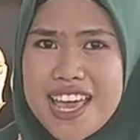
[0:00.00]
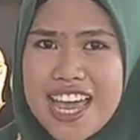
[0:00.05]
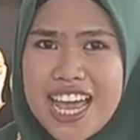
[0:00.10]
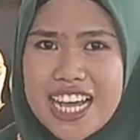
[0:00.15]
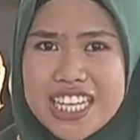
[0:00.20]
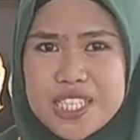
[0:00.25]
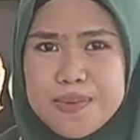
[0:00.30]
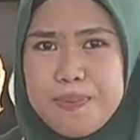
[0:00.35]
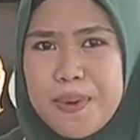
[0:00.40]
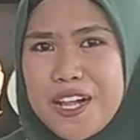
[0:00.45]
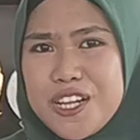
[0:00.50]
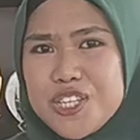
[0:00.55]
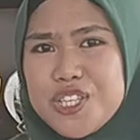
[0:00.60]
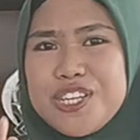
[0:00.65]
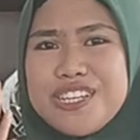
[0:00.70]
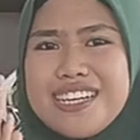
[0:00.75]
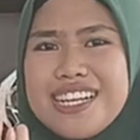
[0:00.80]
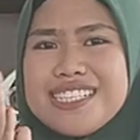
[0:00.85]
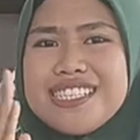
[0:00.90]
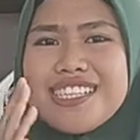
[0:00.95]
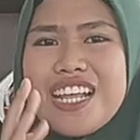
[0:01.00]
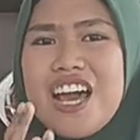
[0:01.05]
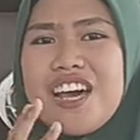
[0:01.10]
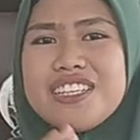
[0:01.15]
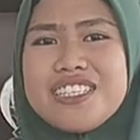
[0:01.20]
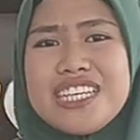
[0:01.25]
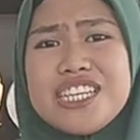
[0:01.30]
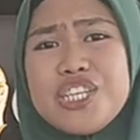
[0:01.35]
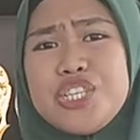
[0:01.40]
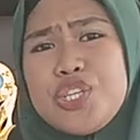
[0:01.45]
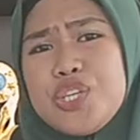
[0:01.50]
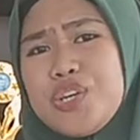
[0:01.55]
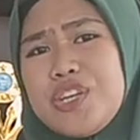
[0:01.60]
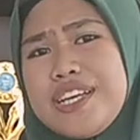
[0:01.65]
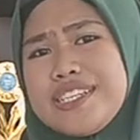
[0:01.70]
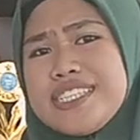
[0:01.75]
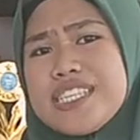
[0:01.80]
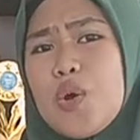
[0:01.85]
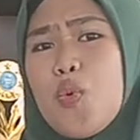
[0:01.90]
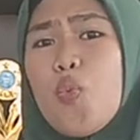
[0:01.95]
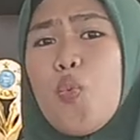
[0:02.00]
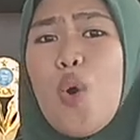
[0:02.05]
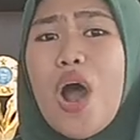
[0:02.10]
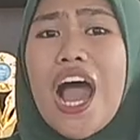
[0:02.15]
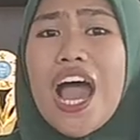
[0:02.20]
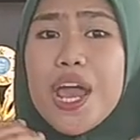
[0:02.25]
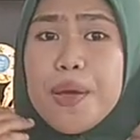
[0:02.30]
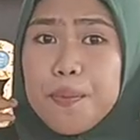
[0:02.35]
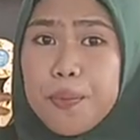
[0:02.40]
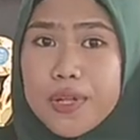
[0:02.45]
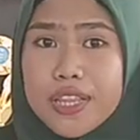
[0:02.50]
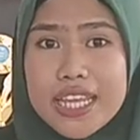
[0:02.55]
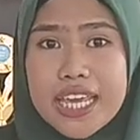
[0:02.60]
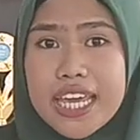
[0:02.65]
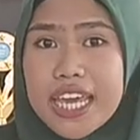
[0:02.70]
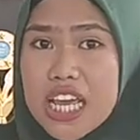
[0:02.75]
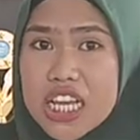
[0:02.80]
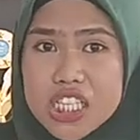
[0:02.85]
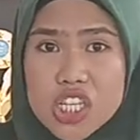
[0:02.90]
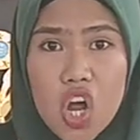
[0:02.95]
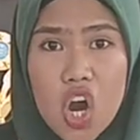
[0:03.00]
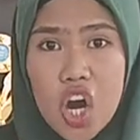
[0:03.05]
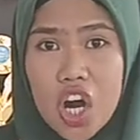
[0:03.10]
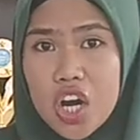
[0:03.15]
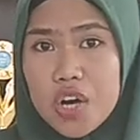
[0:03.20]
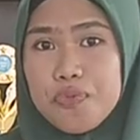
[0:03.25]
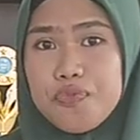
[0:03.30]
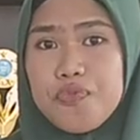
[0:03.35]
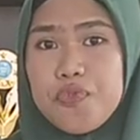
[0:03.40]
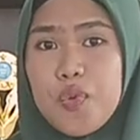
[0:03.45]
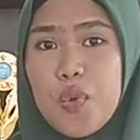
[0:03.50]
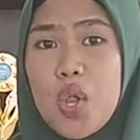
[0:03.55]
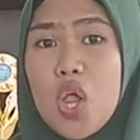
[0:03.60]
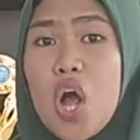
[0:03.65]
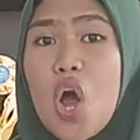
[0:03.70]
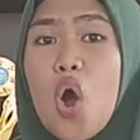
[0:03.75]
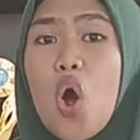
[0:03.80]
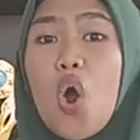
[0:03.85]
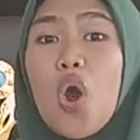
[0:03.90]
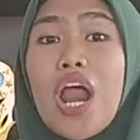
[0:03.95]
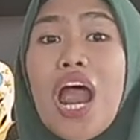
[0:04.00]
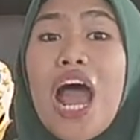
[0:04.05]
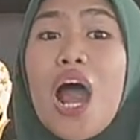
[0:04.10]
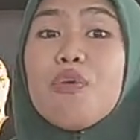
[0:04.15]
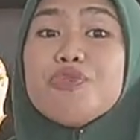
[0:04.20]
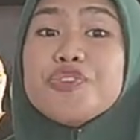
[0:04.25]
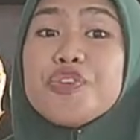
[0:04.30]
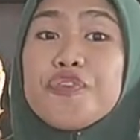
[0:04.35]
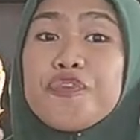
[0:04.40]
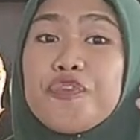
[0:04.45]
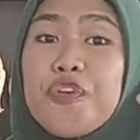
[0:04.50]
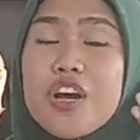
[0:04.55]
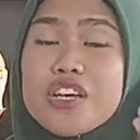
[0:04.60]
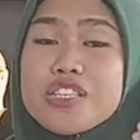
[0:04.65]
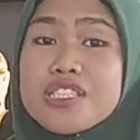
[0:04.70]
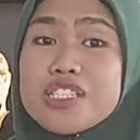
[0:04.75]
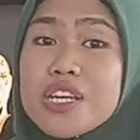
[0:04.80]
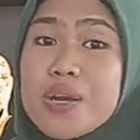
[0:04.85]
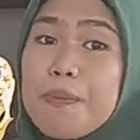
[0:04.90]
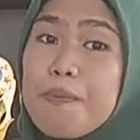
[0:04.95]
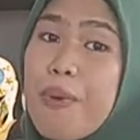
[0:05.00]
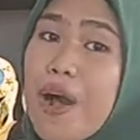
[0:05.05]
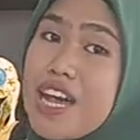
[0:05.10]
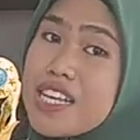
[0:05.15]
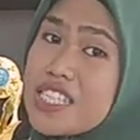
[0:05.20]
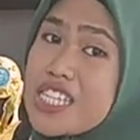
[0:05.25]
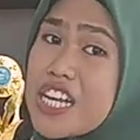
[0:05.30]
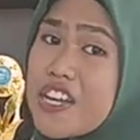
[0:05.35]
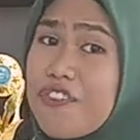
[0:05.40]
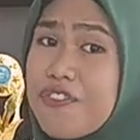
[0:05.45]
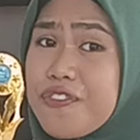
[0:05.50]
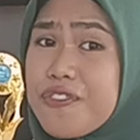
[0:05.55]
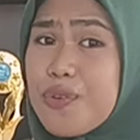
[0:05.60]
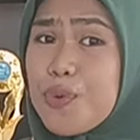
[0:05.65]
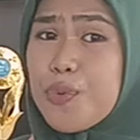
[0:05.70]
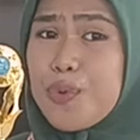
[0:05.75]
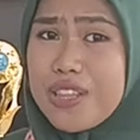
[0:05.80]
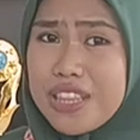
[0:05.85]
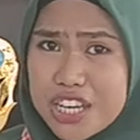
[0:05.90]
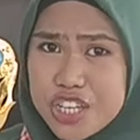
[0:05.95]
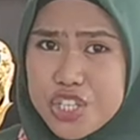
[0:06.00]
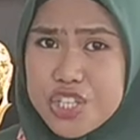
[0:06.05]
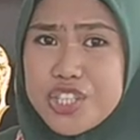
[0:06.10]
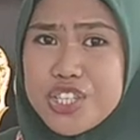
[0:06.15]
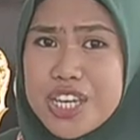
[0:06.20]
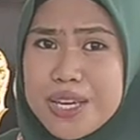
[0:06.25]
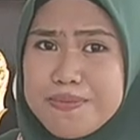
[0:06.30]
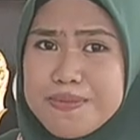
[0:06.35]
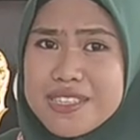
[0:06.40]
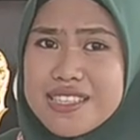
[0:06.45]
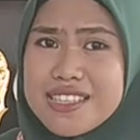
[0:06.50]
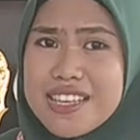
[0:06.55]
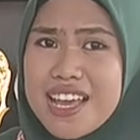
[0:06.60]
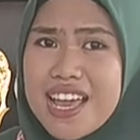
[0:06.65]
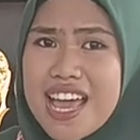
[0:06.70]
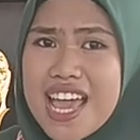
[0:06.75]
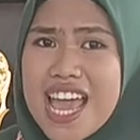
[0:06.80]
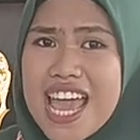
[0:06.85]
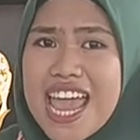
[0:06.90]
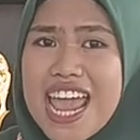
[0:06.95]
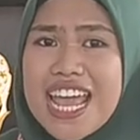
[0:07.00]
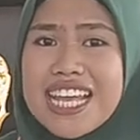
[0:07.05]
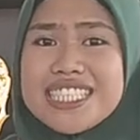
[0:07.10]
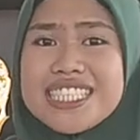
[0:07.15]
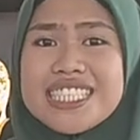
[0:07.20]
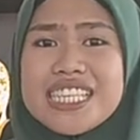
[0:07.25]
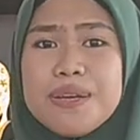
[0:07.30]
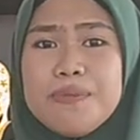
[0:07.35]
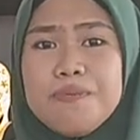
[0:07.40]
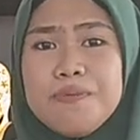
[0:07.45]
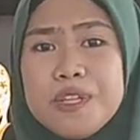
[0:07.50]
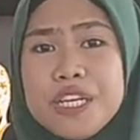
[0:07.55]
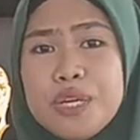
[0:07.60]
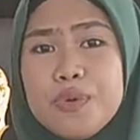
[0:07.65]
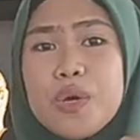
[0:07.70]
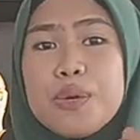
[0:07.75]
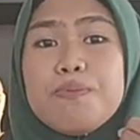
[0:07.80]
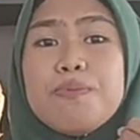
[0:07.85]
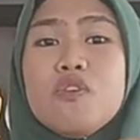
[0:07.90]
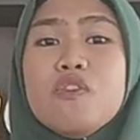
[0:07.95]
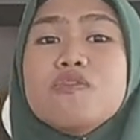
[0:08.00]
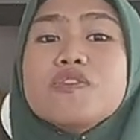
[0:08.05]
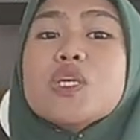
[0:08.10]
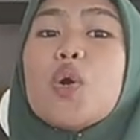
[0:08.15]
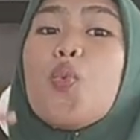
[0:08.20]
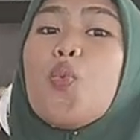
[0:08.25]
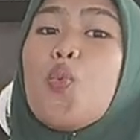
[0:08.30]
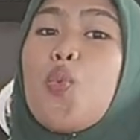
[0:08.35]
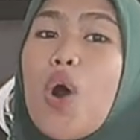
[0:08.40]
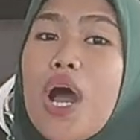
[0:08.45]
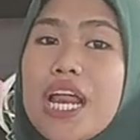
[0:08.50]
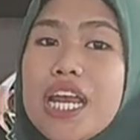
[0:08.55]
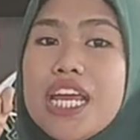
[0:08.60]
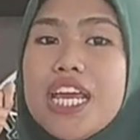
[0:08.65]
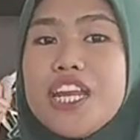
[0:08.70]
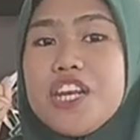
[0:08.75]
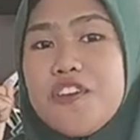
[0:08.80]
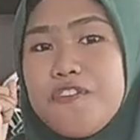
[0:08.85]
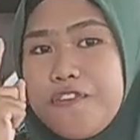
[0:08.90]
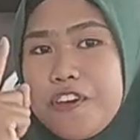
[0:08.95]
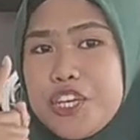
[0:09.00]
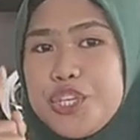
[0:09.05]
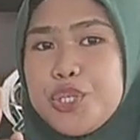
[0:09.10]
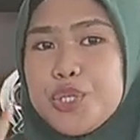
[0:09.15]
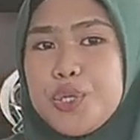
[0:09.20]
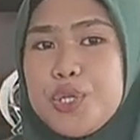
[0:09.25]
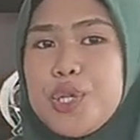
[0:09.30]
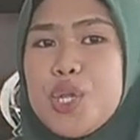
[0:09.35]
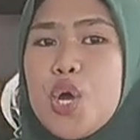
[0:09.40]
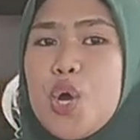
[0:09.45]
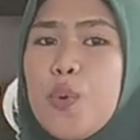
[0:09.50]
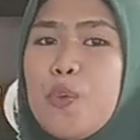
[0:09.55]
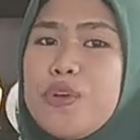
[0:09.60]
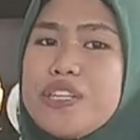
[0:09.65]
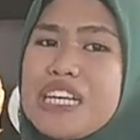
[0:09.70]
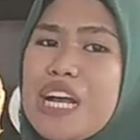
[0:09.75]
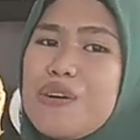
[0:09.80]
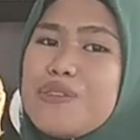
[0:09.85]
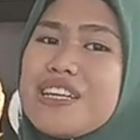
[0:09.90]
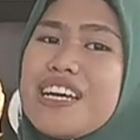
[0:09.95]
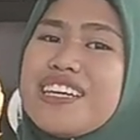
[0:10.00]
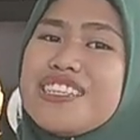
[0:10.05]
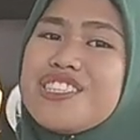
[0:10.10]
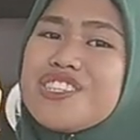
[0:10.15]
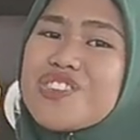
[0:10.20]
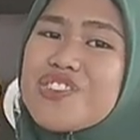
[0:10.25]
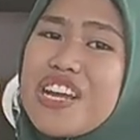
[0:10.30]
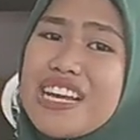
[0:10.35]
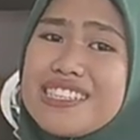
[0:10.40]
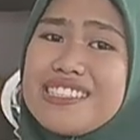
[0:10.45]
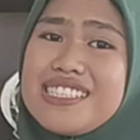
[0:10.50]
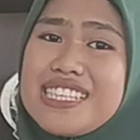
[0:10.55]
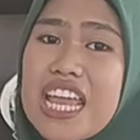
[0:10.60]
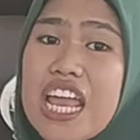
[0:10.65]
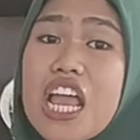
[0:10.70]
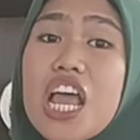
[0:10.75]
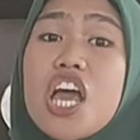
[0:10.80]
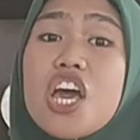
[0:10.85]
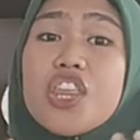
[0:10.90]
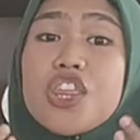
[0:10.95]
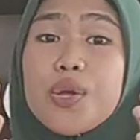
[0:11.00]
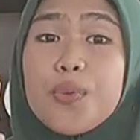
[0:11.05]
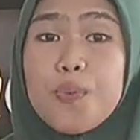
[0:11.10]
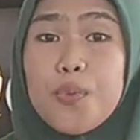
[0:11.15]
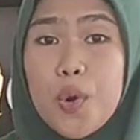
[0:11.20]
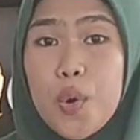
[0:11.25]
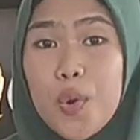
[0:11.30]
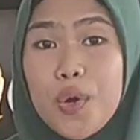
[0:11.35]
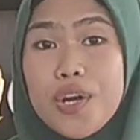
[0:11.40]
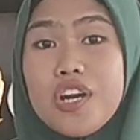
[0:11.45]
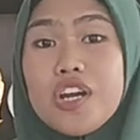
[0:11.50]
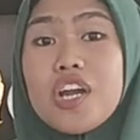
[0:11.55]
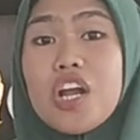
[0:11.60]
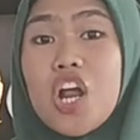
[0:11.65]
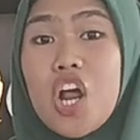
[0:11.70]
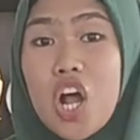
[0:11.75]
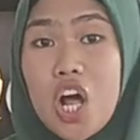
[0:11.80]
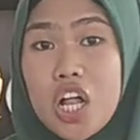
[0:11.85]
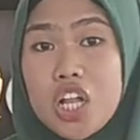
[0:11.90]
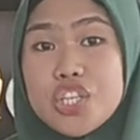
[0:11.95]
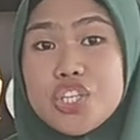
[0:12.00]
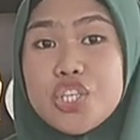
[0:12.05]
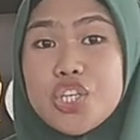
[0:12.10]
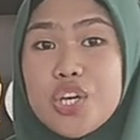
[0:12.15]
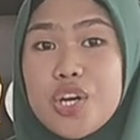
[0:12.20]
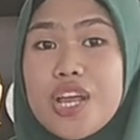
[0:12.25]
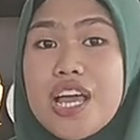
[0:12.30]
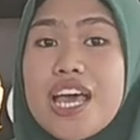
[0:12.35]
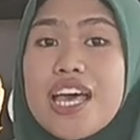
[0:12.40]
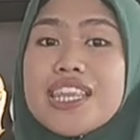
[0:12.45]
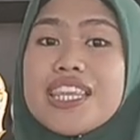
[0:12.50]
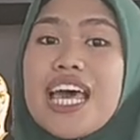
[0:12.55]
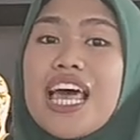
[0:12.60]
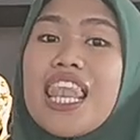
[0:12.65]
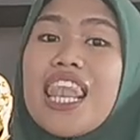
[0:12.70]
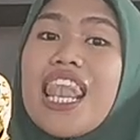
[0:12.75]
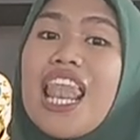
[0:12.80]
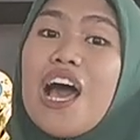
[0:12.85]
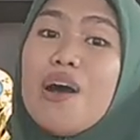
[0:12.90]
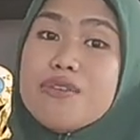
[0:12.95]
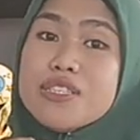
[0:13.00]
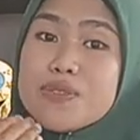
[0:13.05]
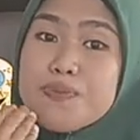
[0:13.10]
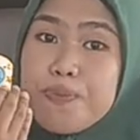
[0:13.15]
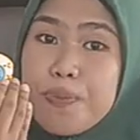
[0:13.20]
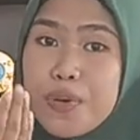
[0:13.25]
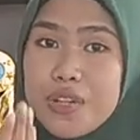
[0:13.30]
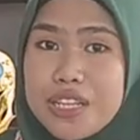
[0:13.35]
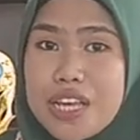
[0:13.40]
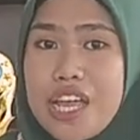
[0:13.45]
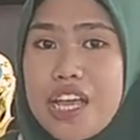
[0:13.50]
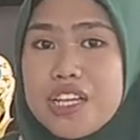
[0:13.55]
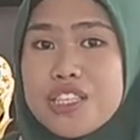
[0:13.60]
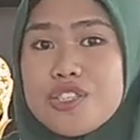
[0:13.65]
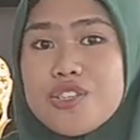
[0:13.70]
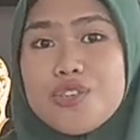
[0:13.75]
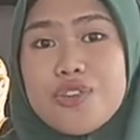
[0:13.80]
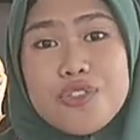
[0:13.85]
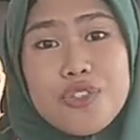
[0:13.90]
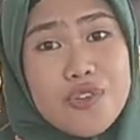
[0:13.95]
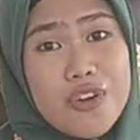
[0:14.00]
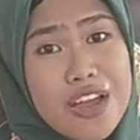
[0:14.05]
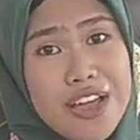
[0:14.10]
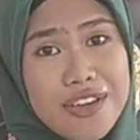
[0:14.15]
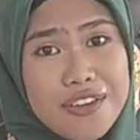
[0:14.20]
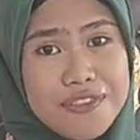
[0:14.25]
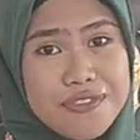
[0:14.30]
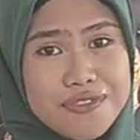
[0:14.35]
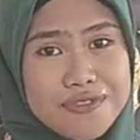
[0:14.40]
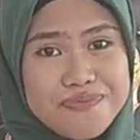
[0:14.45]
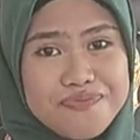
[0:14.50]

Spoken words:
Expulsion does not teach students why bullying is harmful or how to foster positive relationships. It simply removes one individual without addressing the broader culture that allows bullying to thrive.